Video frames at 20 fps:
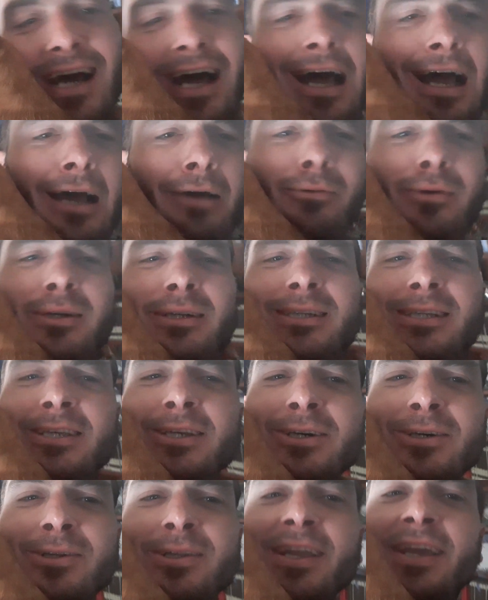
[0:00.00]
I was
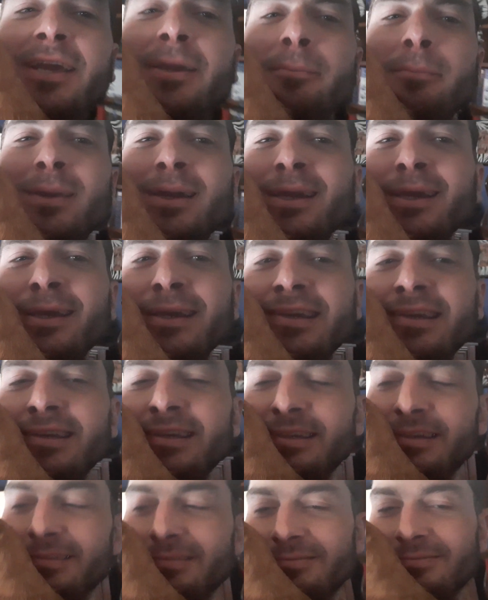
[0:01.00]
only
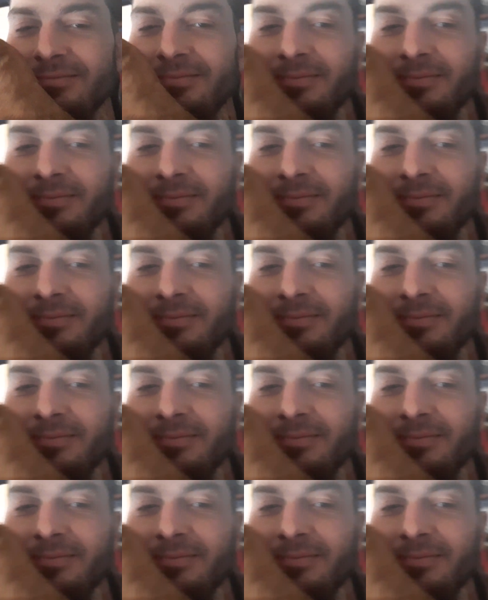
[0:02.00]
me.